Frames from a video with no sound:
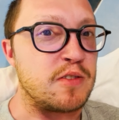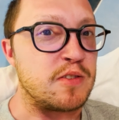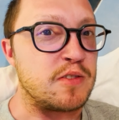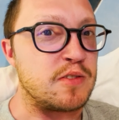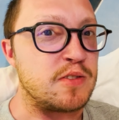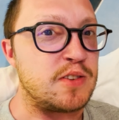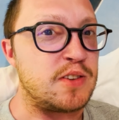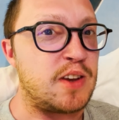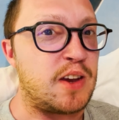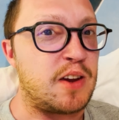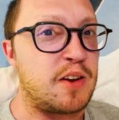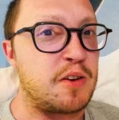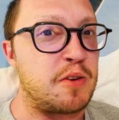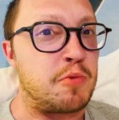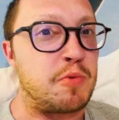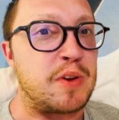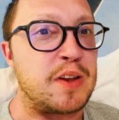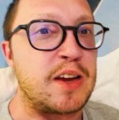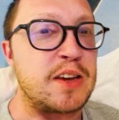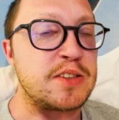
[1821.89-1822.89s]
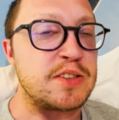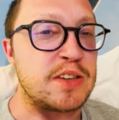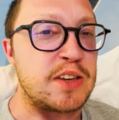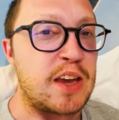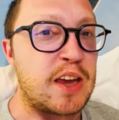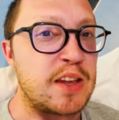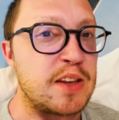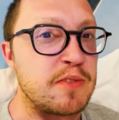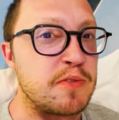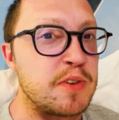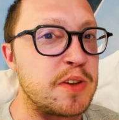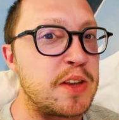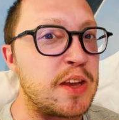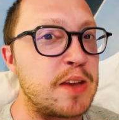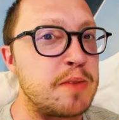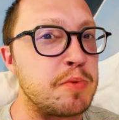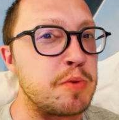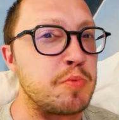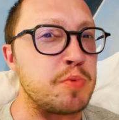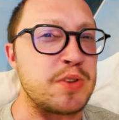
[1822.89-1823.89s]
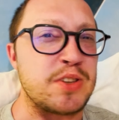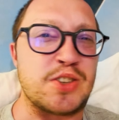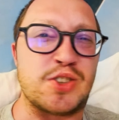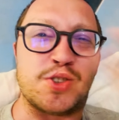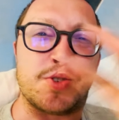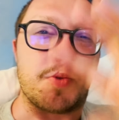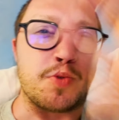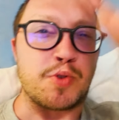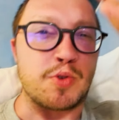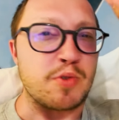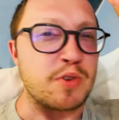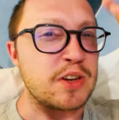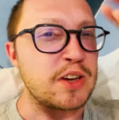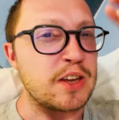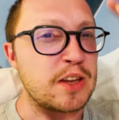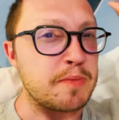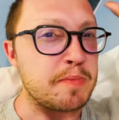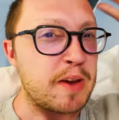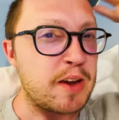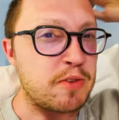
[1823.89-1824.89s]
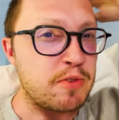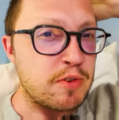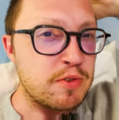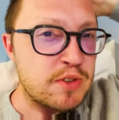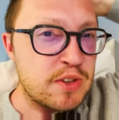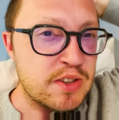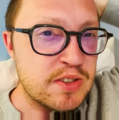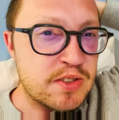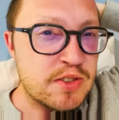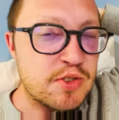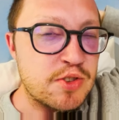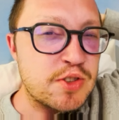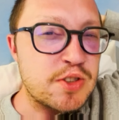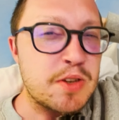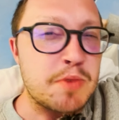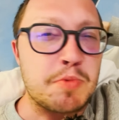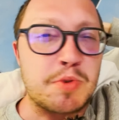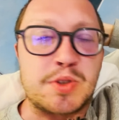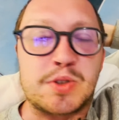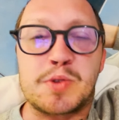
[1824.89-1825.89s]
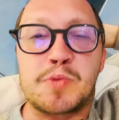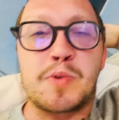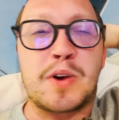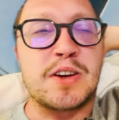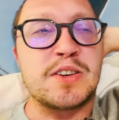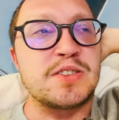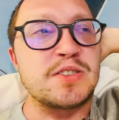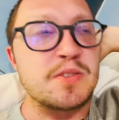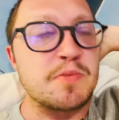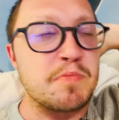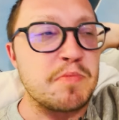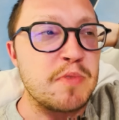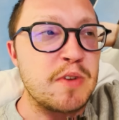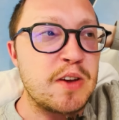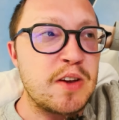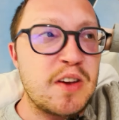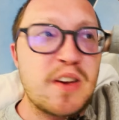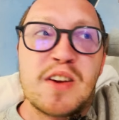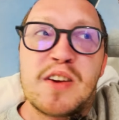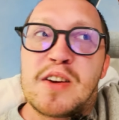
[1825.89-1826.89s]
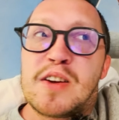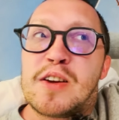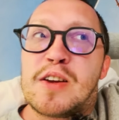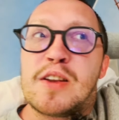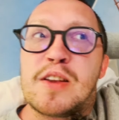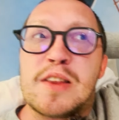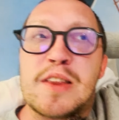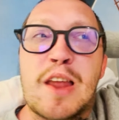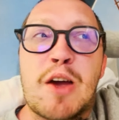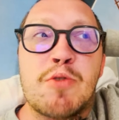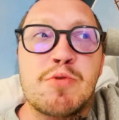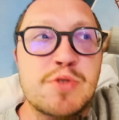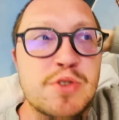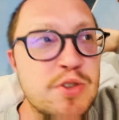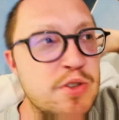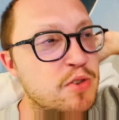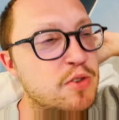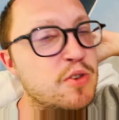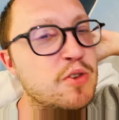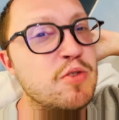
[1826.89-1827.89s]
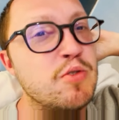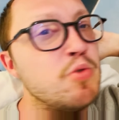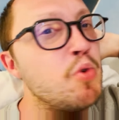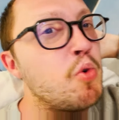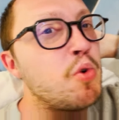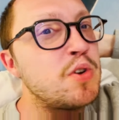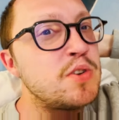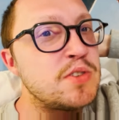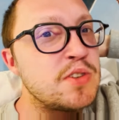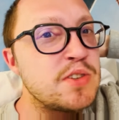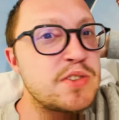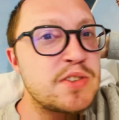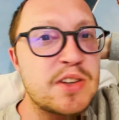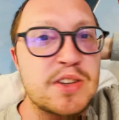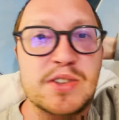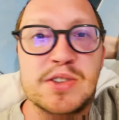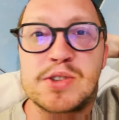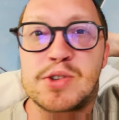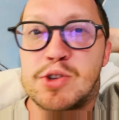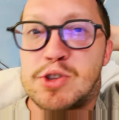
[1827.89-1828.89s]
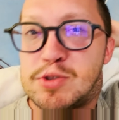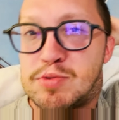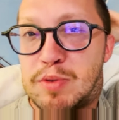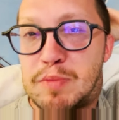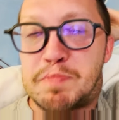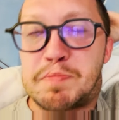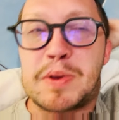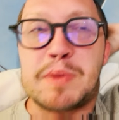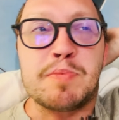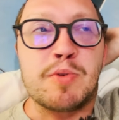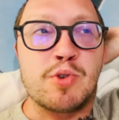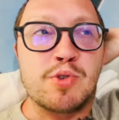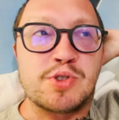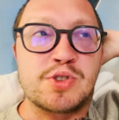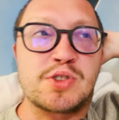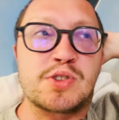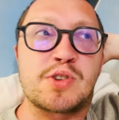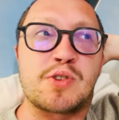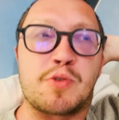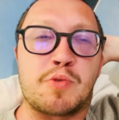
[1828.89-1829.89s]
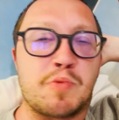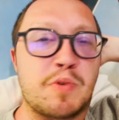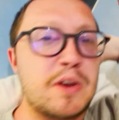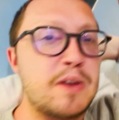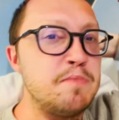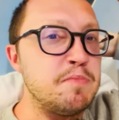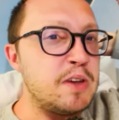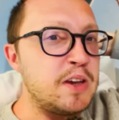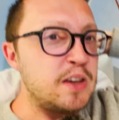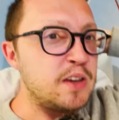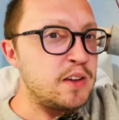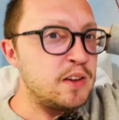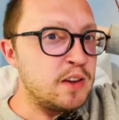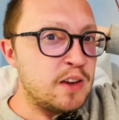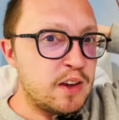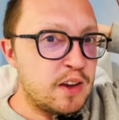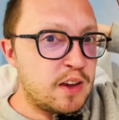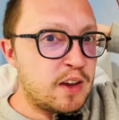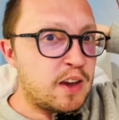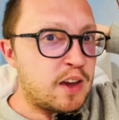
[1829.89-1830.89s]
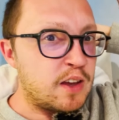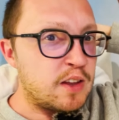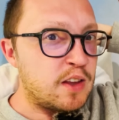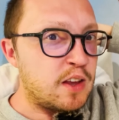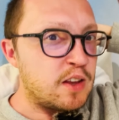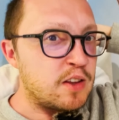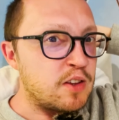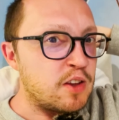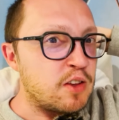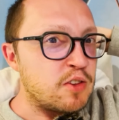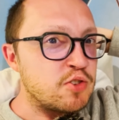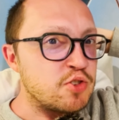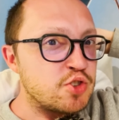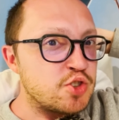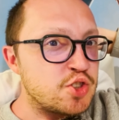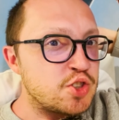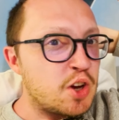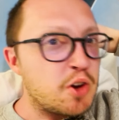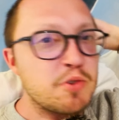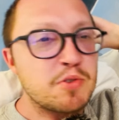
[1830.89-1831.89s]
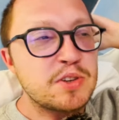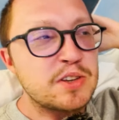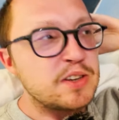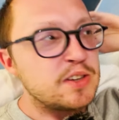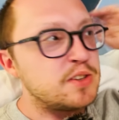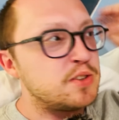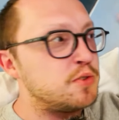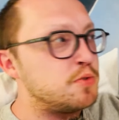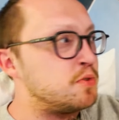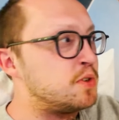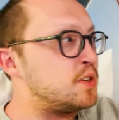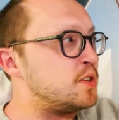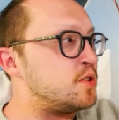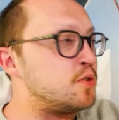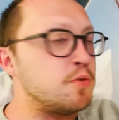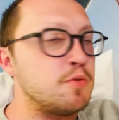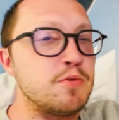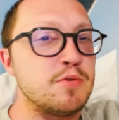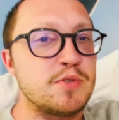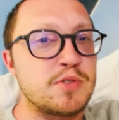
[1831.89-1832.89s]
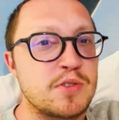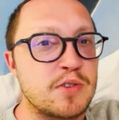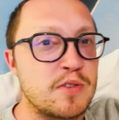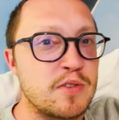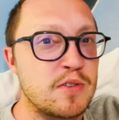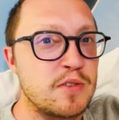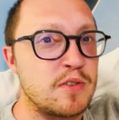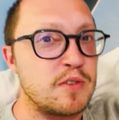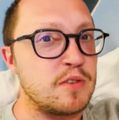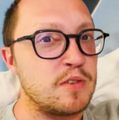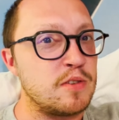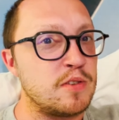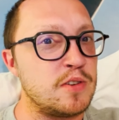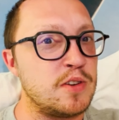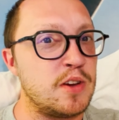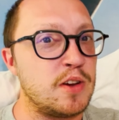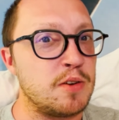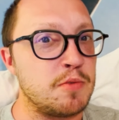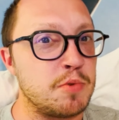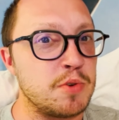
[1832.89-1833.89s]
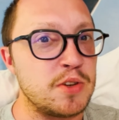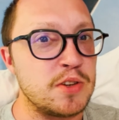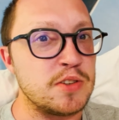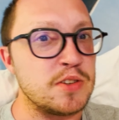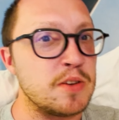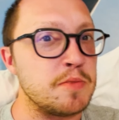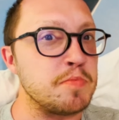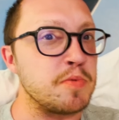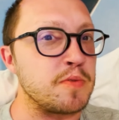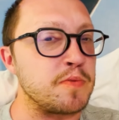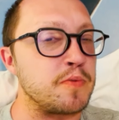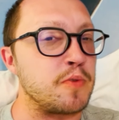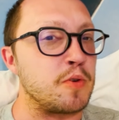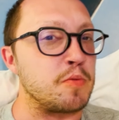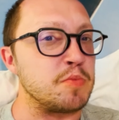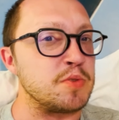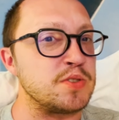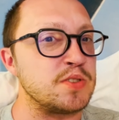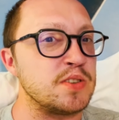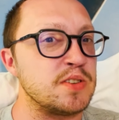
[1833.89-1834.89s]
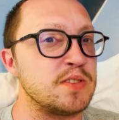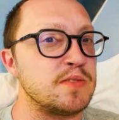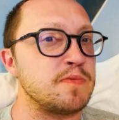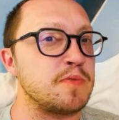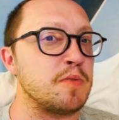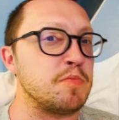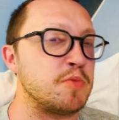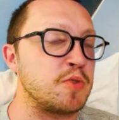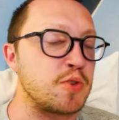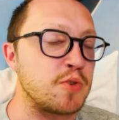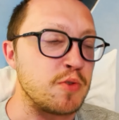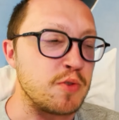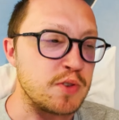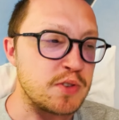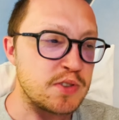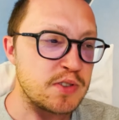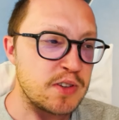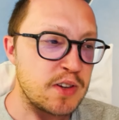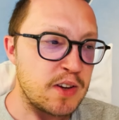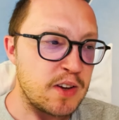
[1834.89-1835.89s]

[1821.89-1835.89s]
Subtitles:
yeah, a relaxing end of the day, but with the show cooking in the background and such, there was quite some loud noises and such from people screaming and shouting during those yeah, what is it, performances from the cooks.